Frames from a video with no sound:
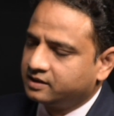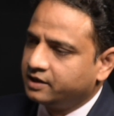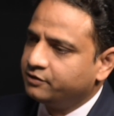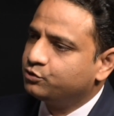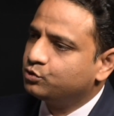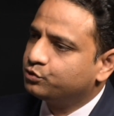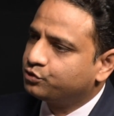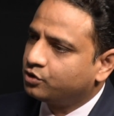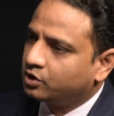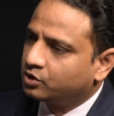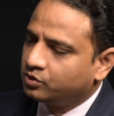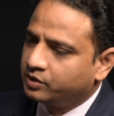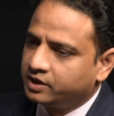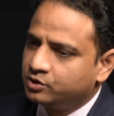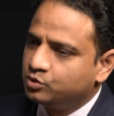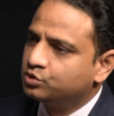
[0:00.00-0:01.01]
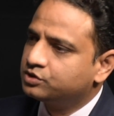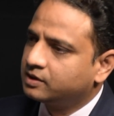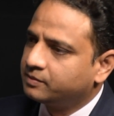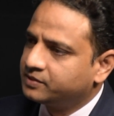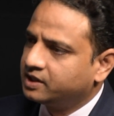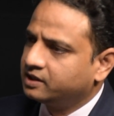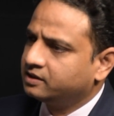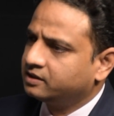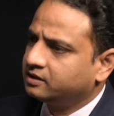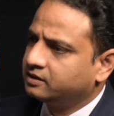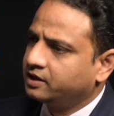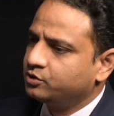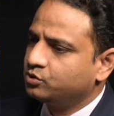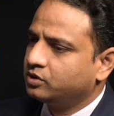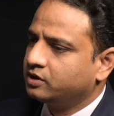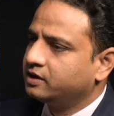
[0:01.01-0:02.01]
if you follow and do something
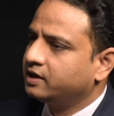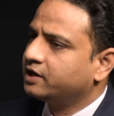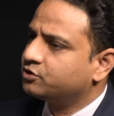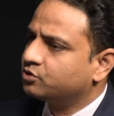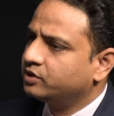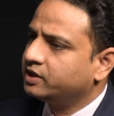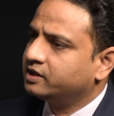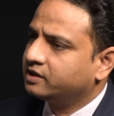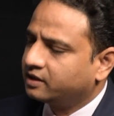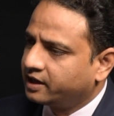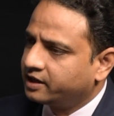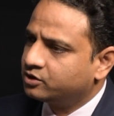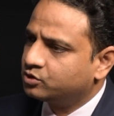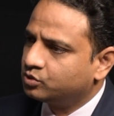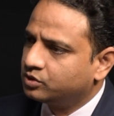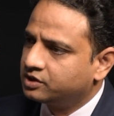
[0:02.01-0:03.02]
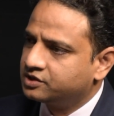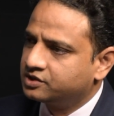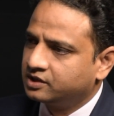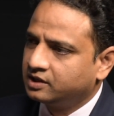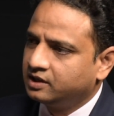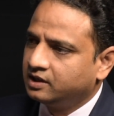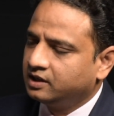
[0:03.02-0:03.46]
that you are naturally inclined towards,